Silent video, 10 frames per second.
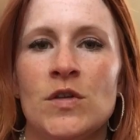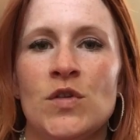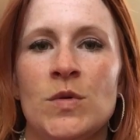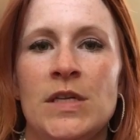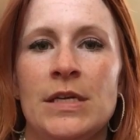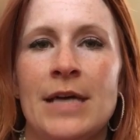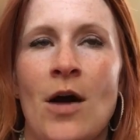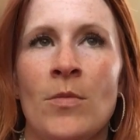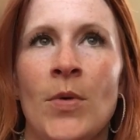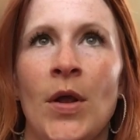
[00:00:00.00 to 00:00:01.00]
associate
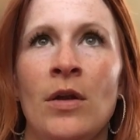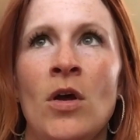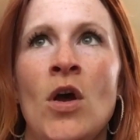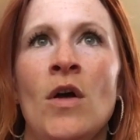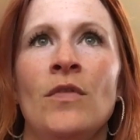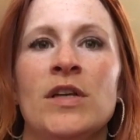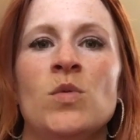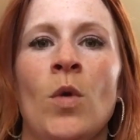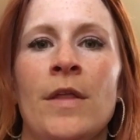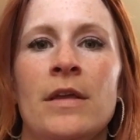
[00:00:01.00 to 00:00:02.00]
down, but
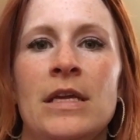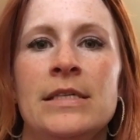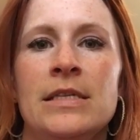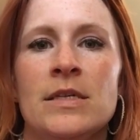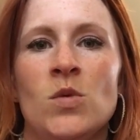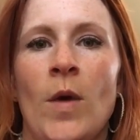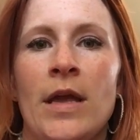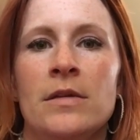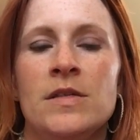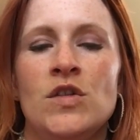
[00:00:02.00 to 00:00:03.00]
that's one of the easiest
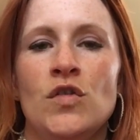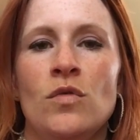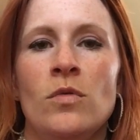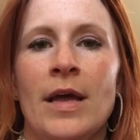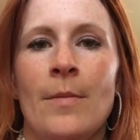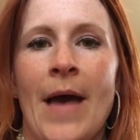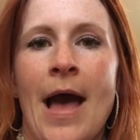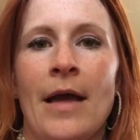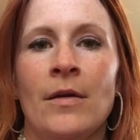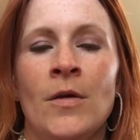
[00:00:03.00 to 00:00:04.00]
ways to get a
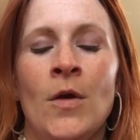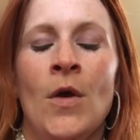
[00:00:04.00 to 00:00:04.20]
bag.